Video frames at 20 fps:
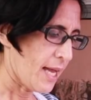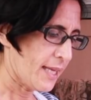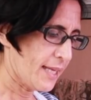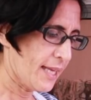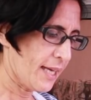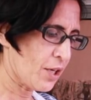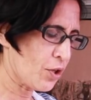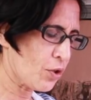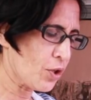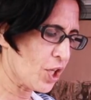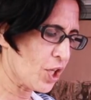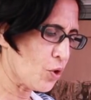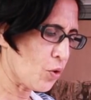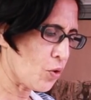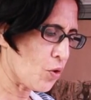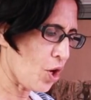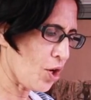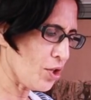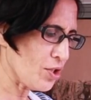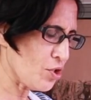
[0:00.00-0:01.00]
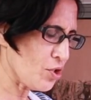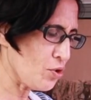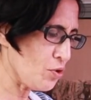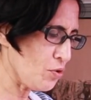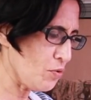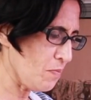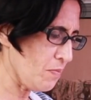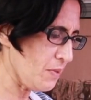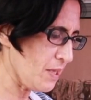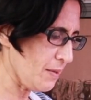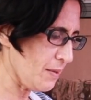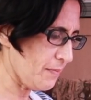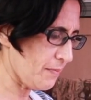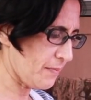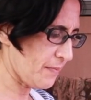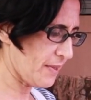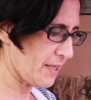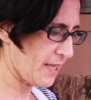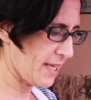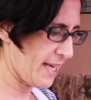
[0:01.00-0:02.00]
The glucosium
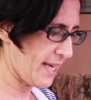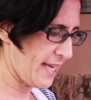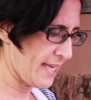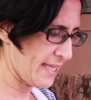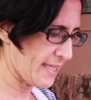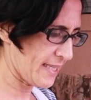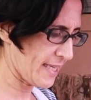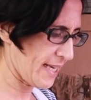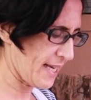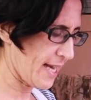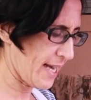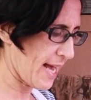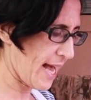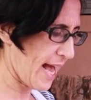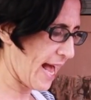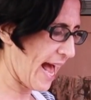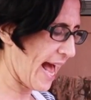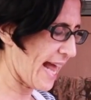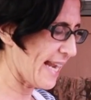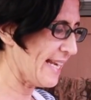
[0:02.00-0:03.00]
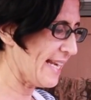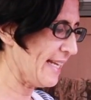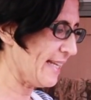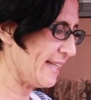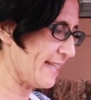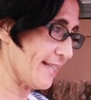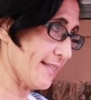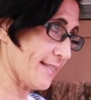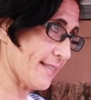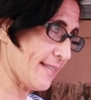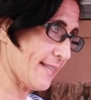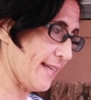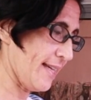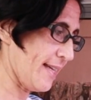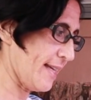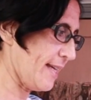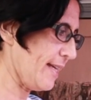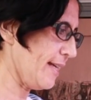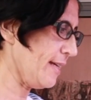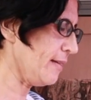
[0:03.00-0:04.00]
is a little
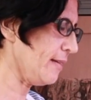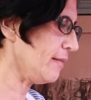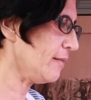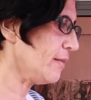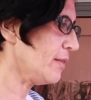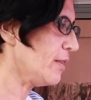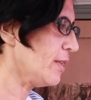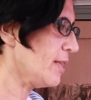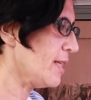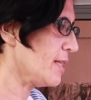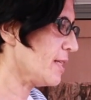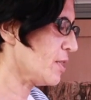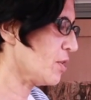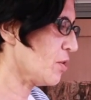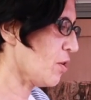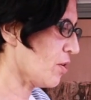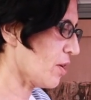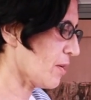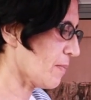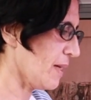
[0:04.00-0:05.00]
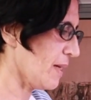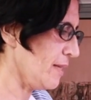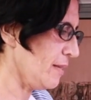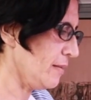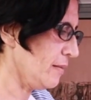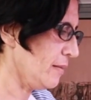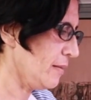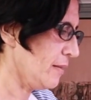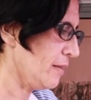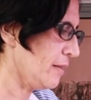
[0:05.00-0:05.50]
sticky, is normal.